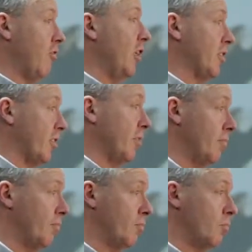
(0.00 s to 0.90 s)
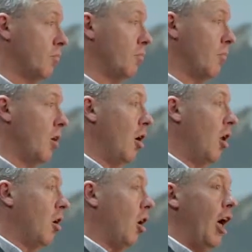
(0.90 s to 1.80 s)
List.
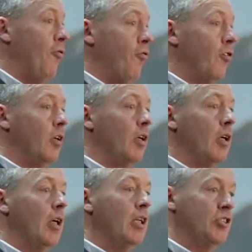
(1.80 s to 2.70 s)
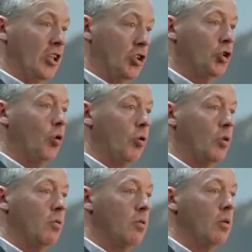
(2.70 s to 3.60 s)
Life is as
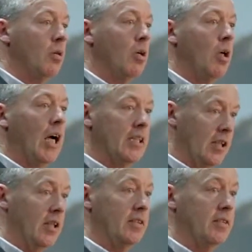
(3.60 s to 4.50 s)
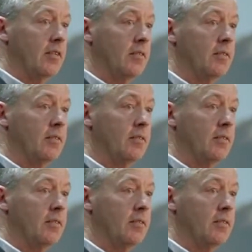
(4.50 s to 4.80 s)
short as a list.